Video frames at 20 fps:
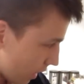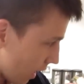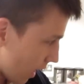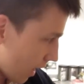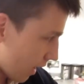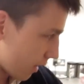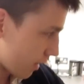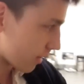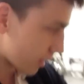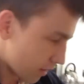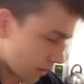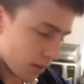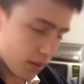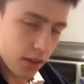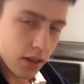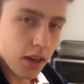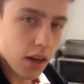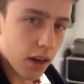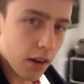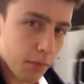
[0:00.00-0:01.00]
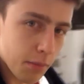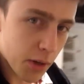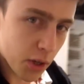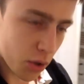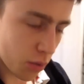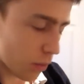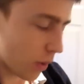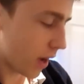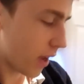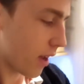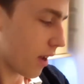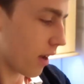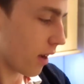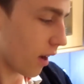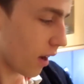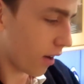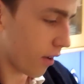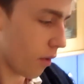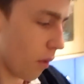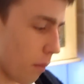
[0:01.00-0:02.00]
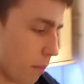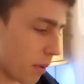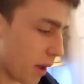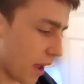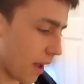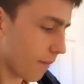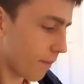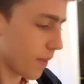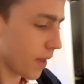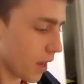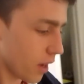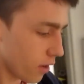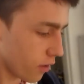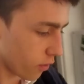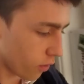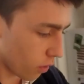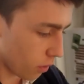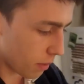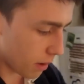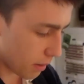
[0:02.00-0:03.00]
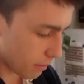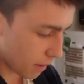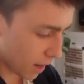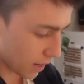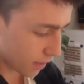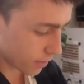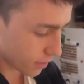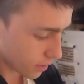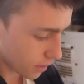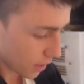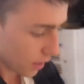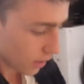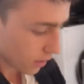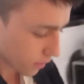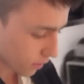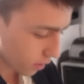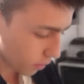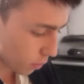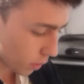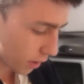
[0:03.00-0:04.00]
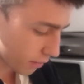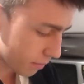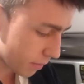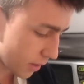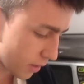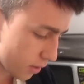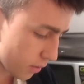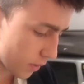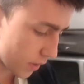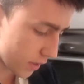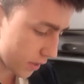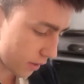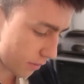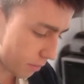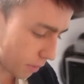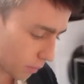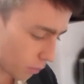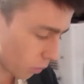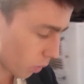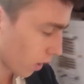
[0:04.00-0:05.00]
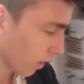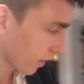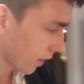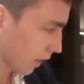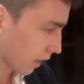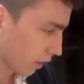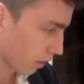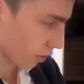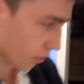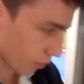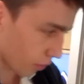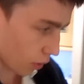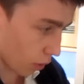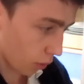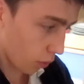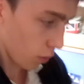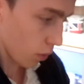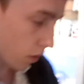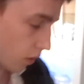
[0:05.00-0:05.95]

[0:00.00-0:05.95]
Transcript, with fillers: And it's a kind of mission where you can kind of do a bit of maths. So what I've been doing is I've been working through